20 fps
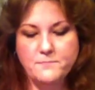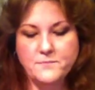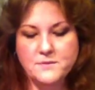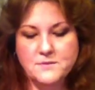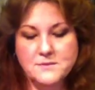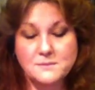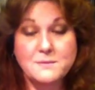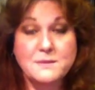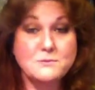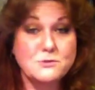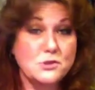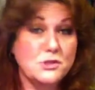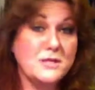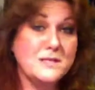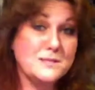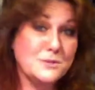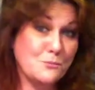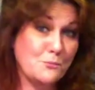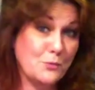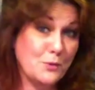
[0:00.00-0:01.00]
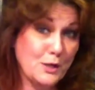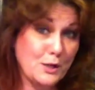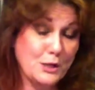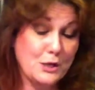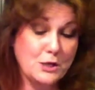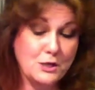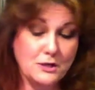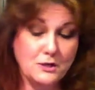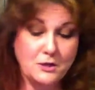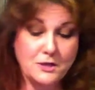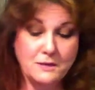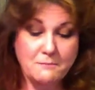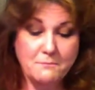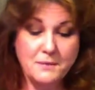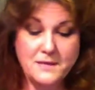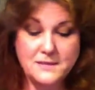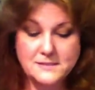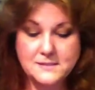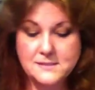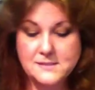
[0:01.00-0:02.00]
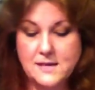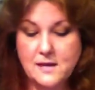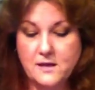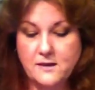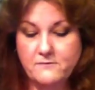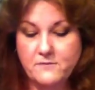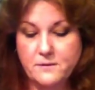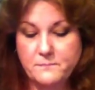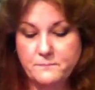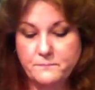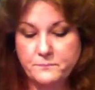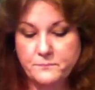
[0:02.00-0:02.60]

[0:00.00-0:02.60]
sometimes you can get some really good looking pieces out of it.